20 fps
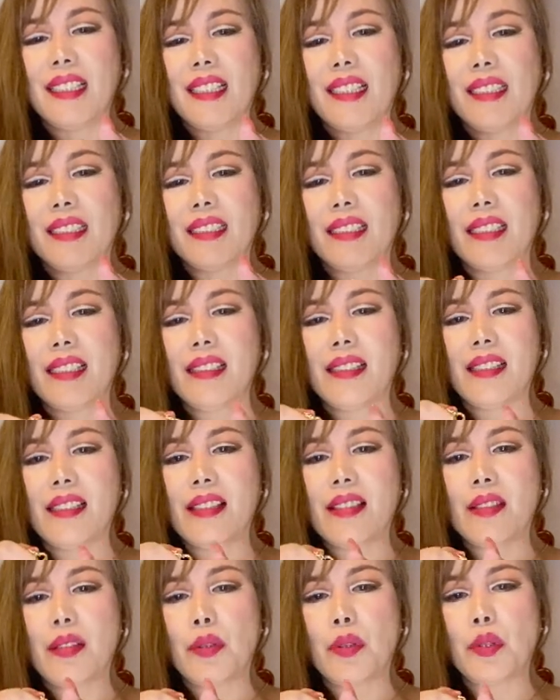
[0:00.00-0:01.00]
this
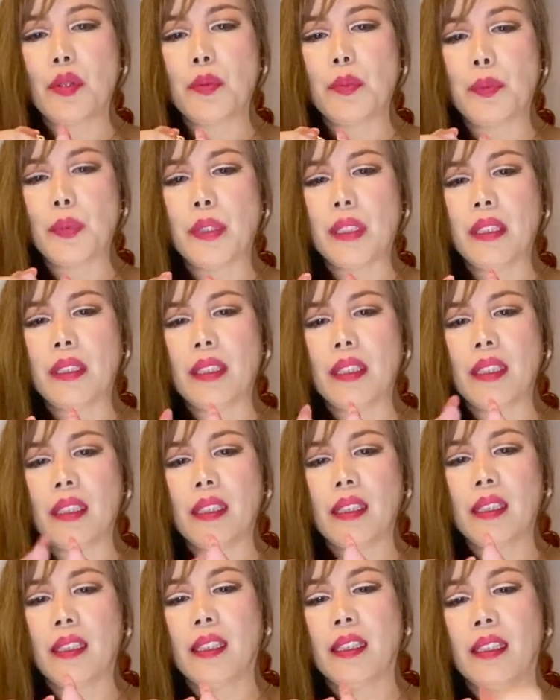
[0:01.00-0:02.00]
is so pretty